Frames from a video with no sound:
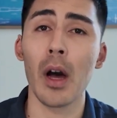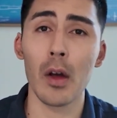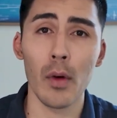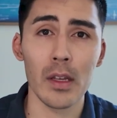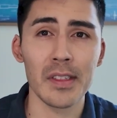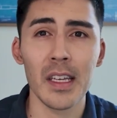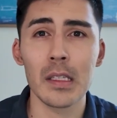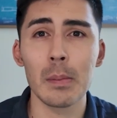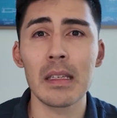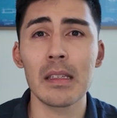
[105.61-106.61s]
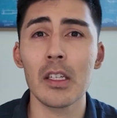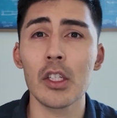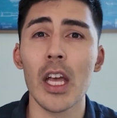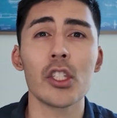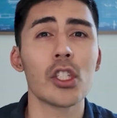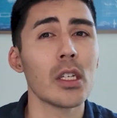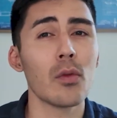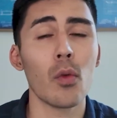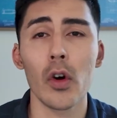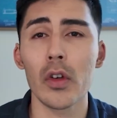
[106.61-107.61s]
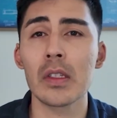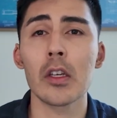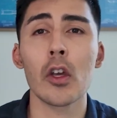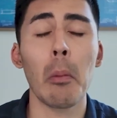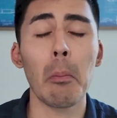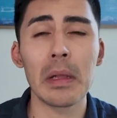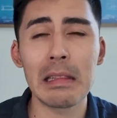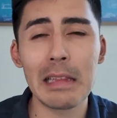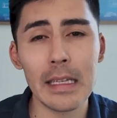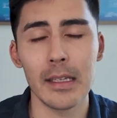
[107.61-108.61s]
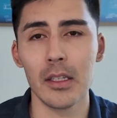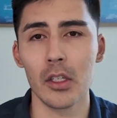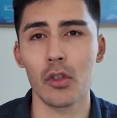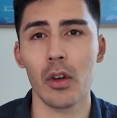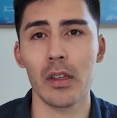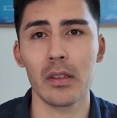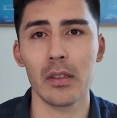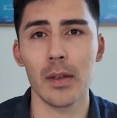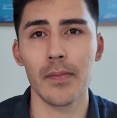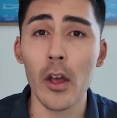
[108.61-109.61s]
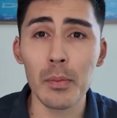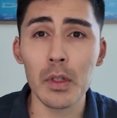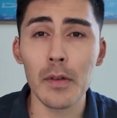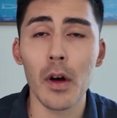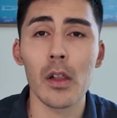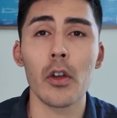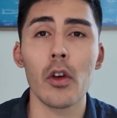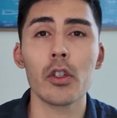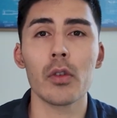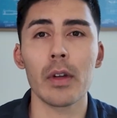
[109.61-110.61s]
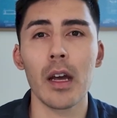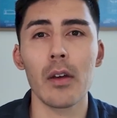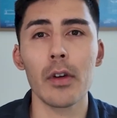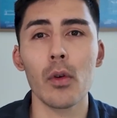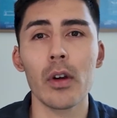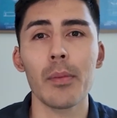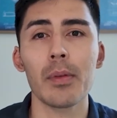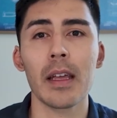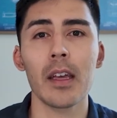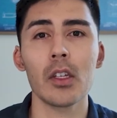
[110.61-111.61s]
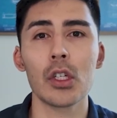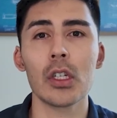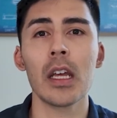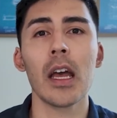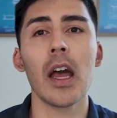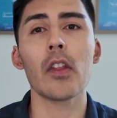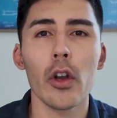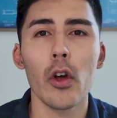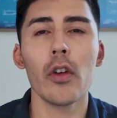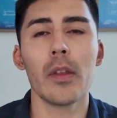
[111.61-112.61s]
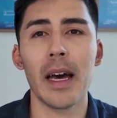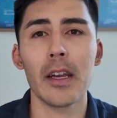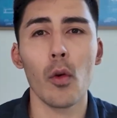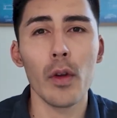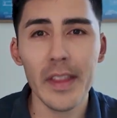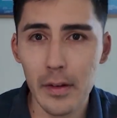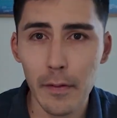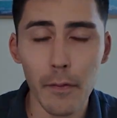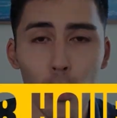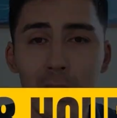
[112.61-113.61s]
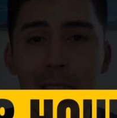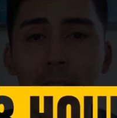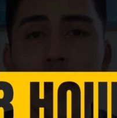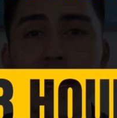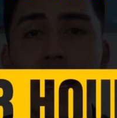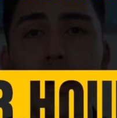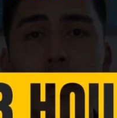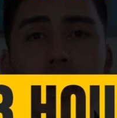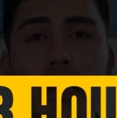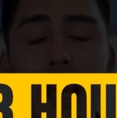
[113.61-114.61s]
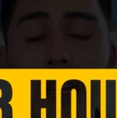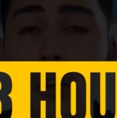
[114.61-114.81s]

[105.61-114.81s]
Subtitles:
by way of text message, and she was completely distressed. We helped her file an urgent recovery order application. Court heard the matter within 48 hours